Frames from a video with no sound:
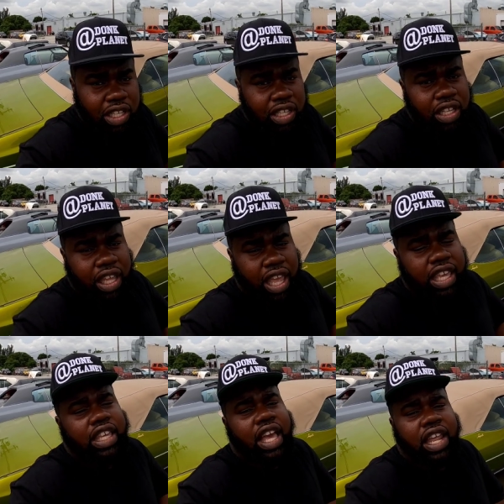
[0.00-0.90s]
in it
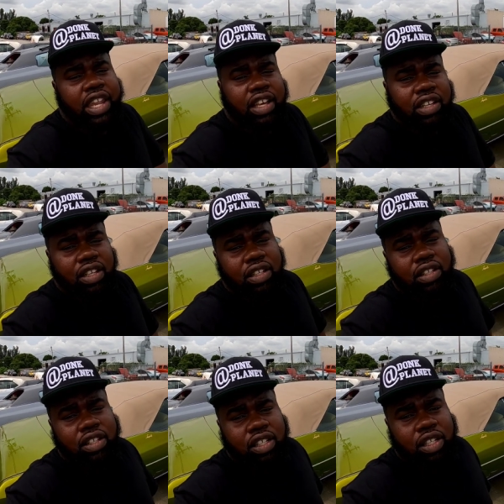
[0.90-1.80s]
and he got that color.
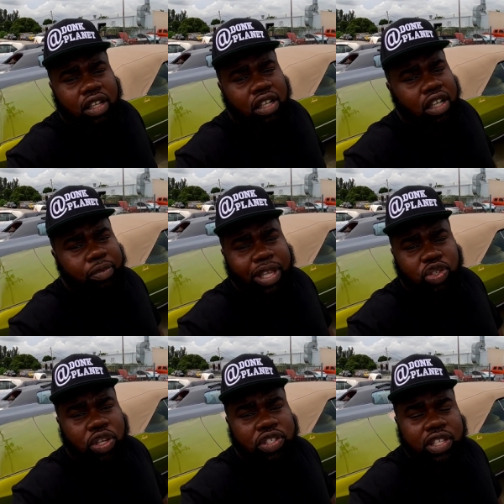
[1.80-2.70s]
Um,
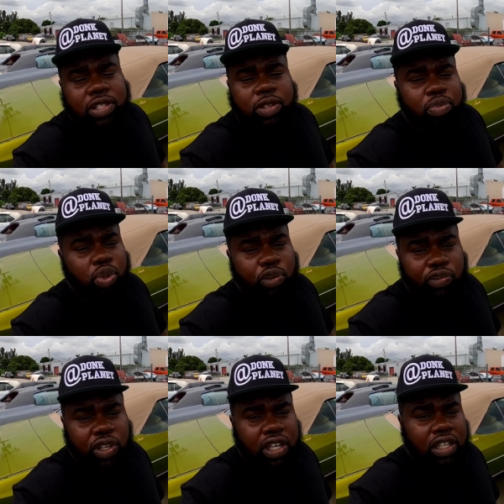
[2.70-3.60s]
as you can see, it's a
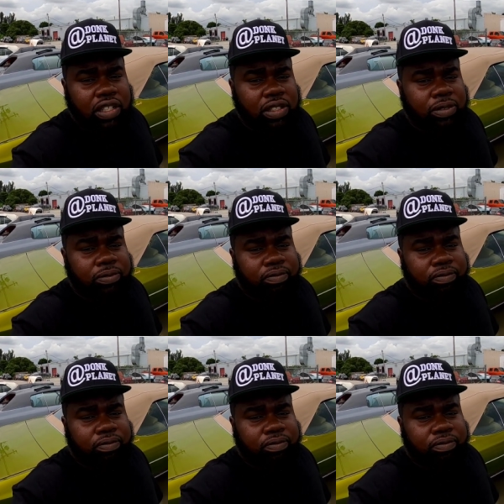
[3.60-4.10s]
beautiful color.